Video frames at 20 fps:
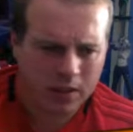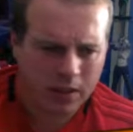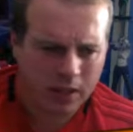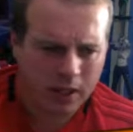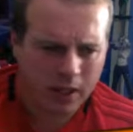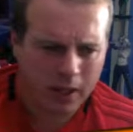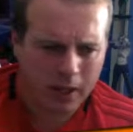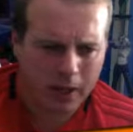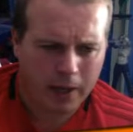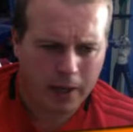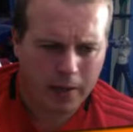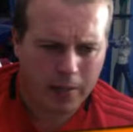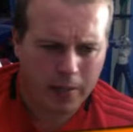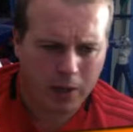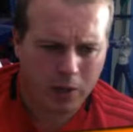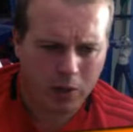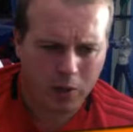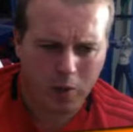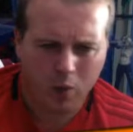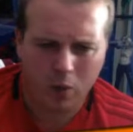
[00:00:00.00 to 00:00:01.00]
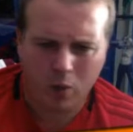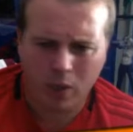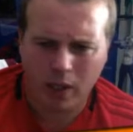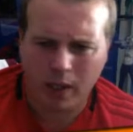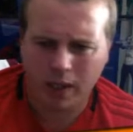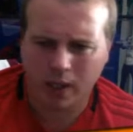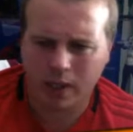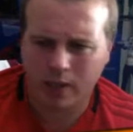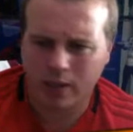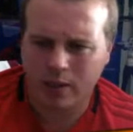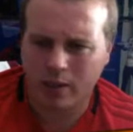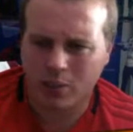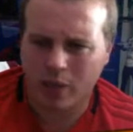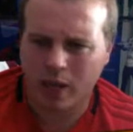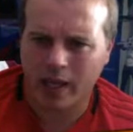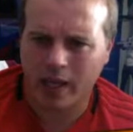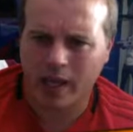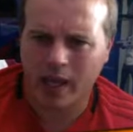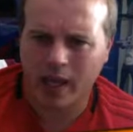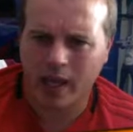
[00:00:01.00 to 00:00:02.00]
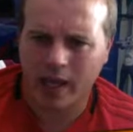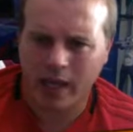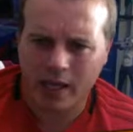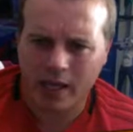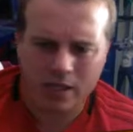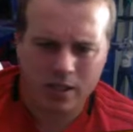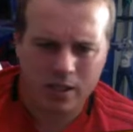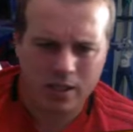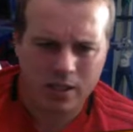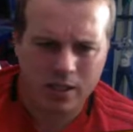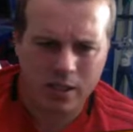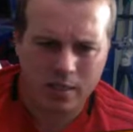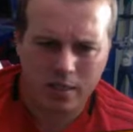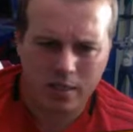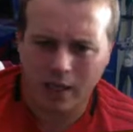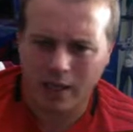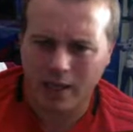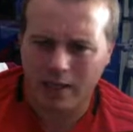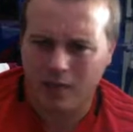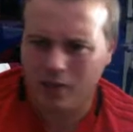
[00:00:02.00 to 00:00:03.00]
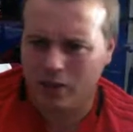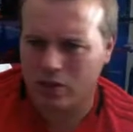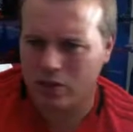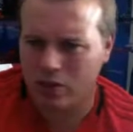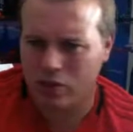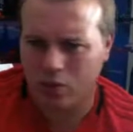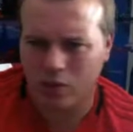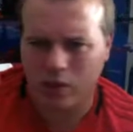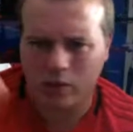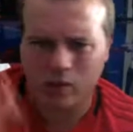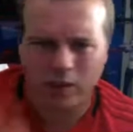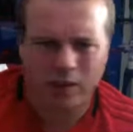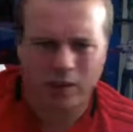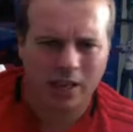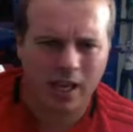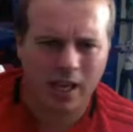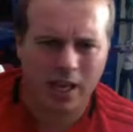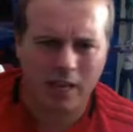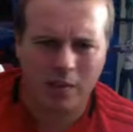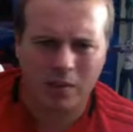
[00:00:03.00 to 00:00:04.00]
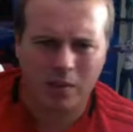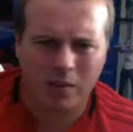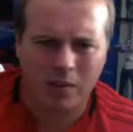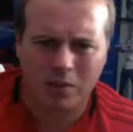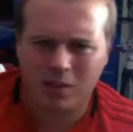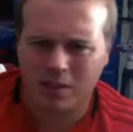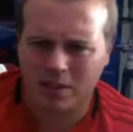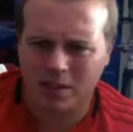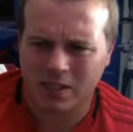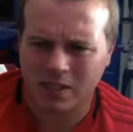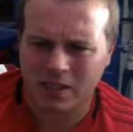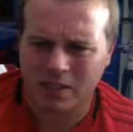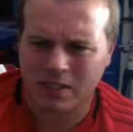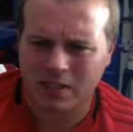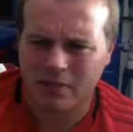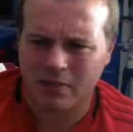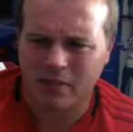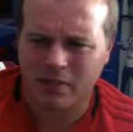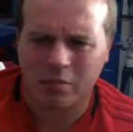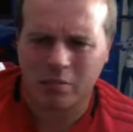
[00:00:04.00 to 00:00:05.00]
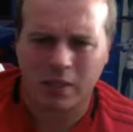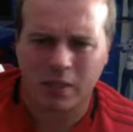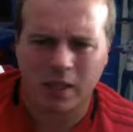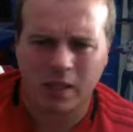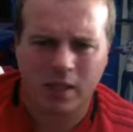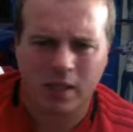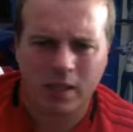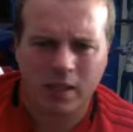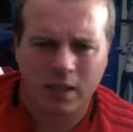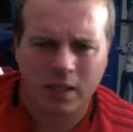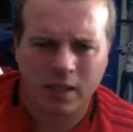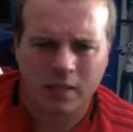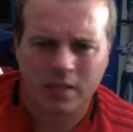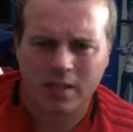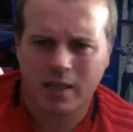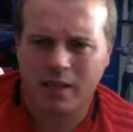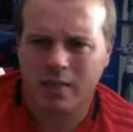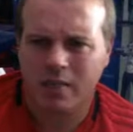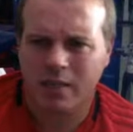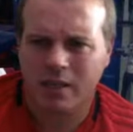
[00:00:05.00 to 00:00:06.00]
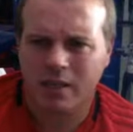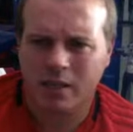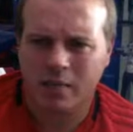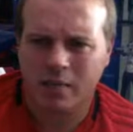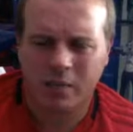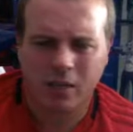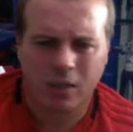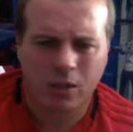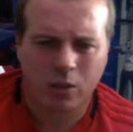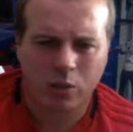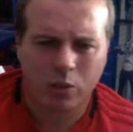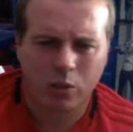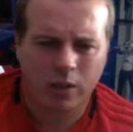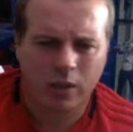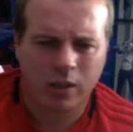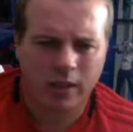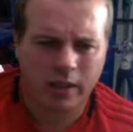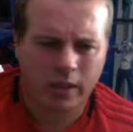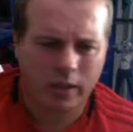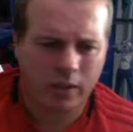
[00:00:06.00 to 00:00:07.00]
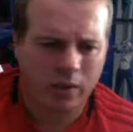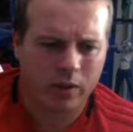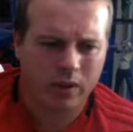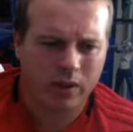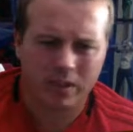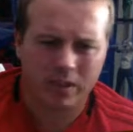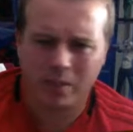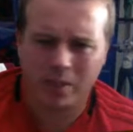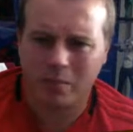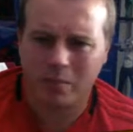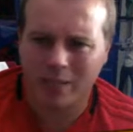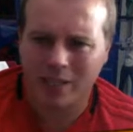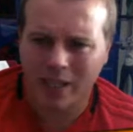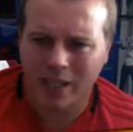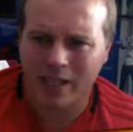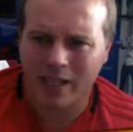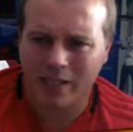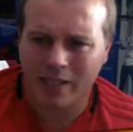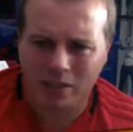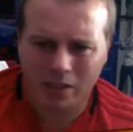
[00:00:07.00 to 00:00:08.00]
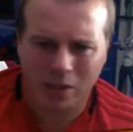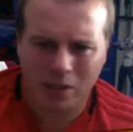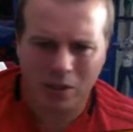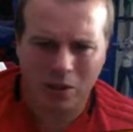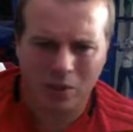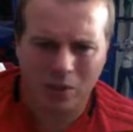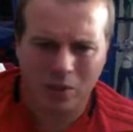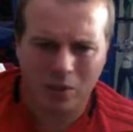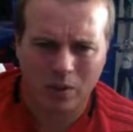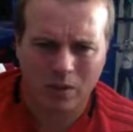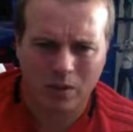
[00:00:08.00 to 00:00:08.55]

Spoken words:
I don't know why they need to wait ages. I mean, even throughout this game, in the 65th minute, 70th minute, they're 1-0 down. They're still playing slow.